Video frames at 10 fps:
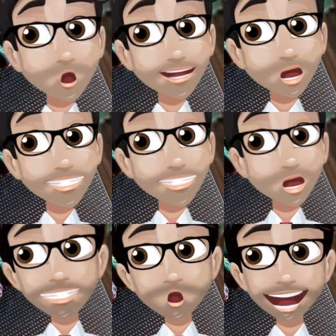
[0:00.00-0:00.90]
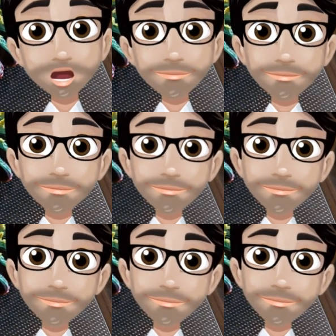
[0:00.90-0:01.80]
articulated dragon.
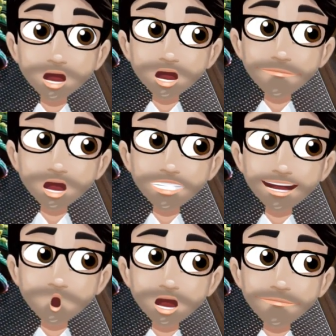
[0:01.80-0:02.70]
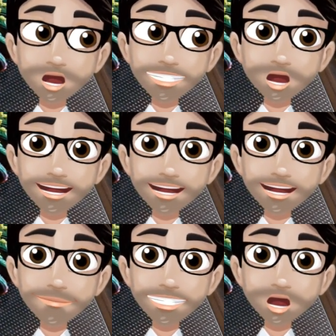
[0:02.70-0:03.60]
And this is what I want you to
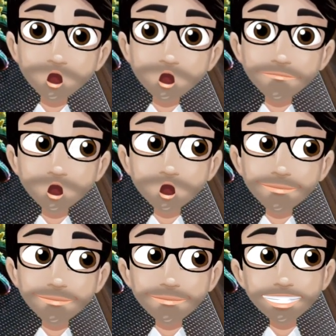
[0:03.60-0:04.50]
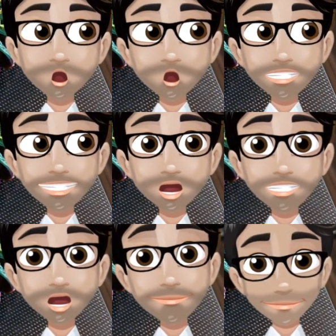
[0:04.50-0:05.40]
see. There are there's a
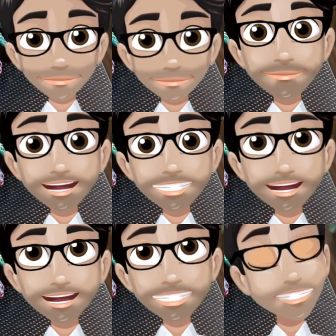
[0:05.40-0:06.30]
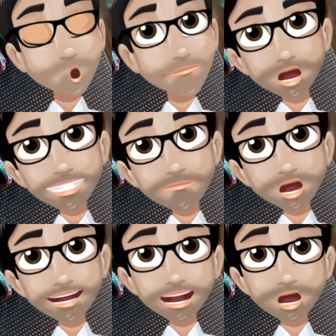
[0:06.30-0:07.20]
connection between one
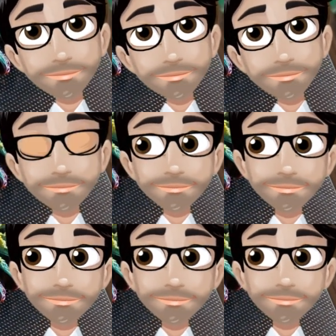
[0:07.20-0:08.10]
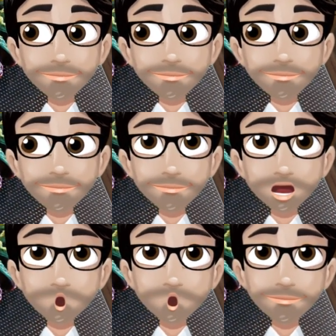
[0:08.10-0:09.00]
body length
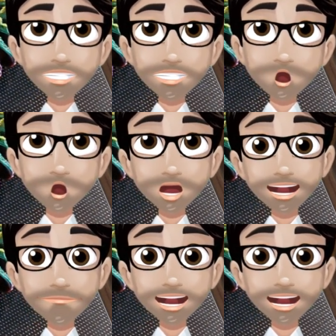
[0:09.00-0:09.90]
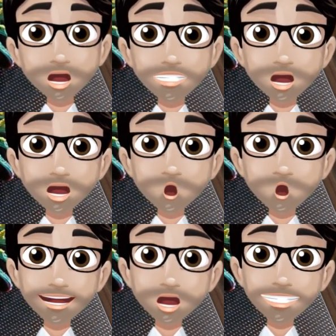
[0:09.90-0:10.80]
and the rest of the leg. Now, all
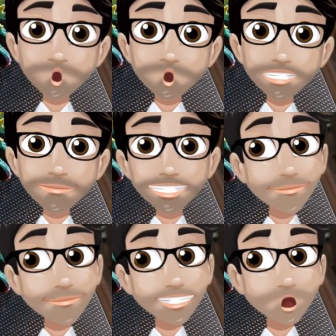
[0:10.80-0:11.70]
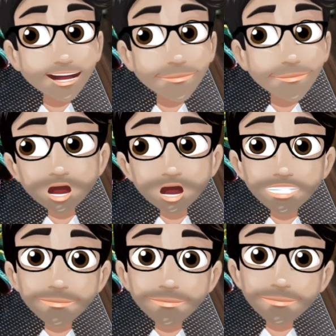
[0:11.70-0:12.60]
you have to do is when you create
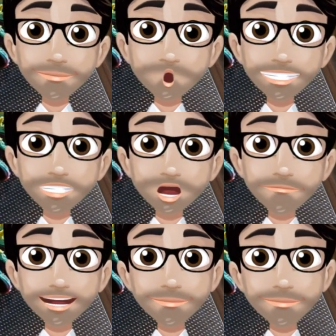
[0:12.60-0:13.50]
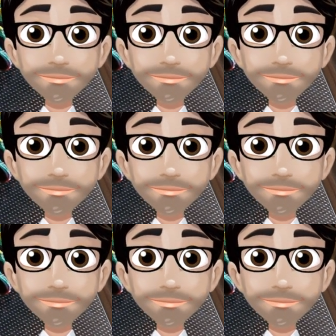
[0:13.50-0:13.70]
this, you're just going to be